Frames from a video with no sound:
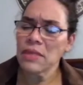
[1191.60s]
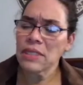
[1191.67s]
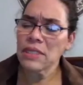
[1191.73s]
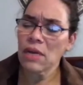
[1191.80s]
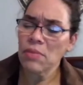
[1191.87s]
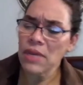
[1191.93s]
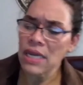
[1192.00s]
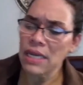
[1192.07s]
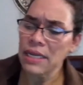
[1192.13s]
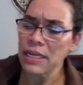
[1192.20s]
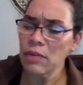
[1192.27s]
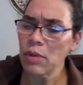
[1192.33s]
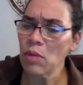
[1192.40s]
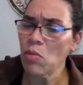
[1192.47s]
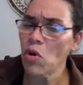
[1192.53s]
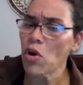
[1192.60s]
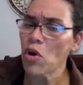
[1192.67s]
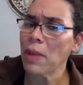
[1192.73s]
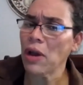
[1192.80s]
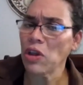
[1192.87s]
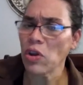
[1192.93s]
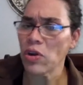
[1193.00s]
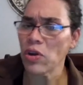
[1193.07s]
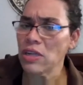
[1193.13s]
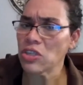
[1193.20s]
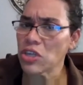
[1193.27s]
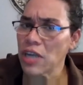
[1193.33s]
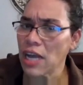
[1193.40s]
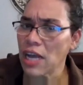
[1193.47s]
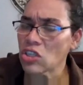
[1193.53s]
tell me a little bit more about your
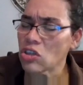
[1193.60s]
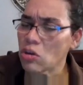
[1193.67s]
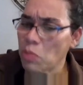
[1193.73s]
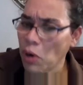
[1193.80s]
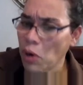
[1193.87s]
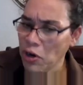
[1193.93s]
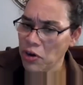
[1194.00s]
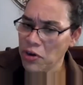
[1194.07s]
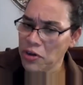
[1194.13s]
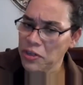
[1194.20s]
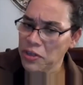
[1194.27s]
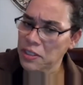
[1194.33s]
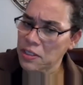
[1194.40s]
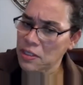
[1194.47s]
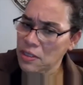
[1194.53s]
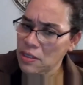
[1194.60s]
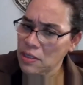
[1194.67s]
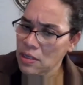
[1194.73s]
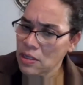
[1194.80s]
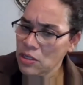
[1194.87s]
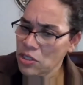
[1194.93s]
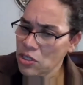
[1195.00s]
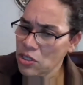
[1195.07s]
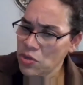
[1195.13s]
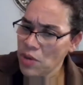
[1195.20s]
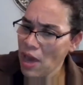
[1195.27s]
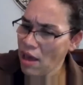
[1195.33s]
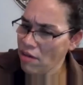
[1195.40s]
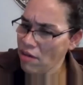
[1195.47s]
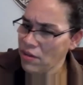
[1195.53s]
international partners. Do you
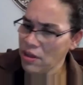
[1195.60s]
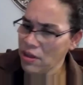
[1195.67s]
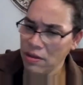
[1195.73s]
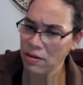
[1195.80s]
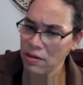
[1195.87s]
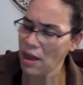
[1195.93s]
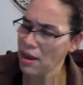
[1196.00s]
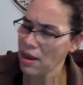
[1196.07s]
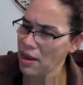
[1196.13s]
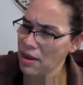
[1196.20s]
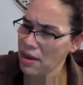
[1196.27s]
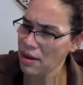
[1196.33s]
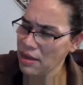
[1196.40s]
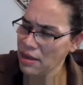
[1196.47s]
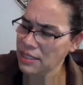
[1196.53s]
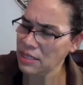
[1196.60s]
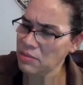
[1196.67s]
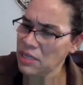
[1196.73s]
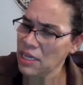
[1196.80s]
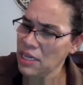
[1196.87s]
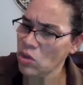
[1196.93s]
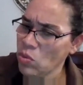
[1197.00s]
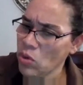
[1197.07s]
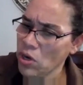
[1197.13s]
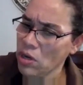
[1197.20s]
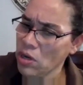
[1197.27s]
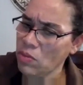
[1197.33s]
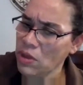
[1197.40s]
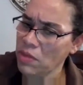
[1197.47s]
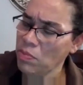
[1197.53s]
have a? I, I it seems like you
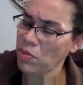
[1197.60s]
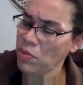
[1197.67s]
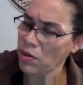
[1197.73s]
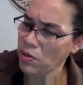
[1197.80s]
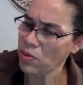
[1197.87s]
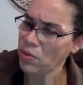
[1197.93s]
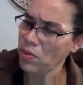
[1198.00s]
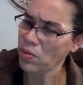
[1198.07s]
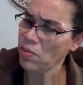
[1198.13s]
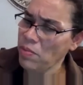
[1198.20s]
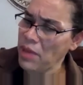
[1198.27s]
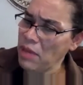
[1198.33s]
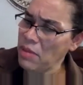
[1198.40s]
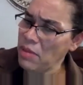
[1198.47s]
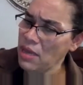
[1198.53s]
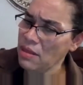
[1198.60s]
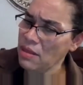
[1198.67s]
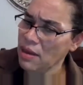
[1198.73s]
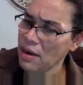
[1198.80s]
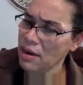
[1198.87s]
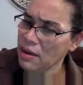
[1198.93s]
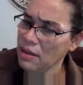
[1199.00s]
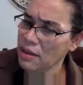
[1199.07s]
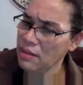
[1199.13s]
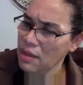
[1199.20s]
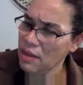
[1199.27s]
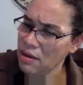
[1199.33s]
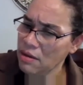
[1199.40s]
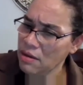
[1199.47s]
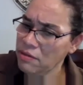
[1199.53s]
work with Pew, maybe that I can
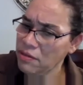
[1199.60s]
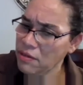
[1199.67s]
think of.